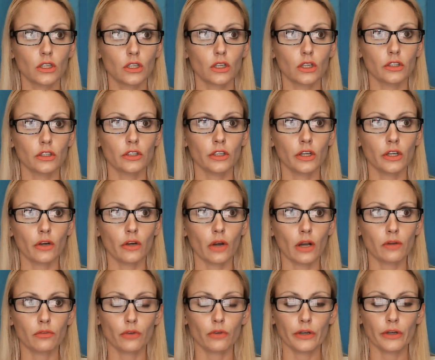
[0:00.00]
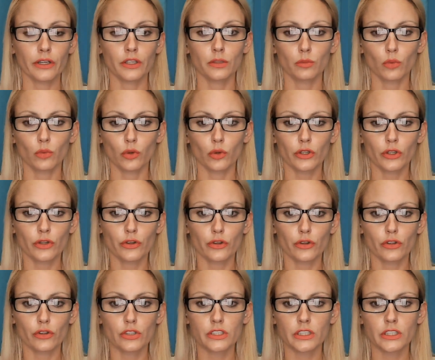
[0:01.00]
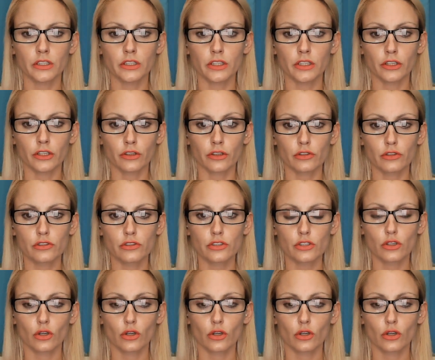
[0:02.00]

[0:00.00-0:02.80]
You know, I've waited more than thirteen years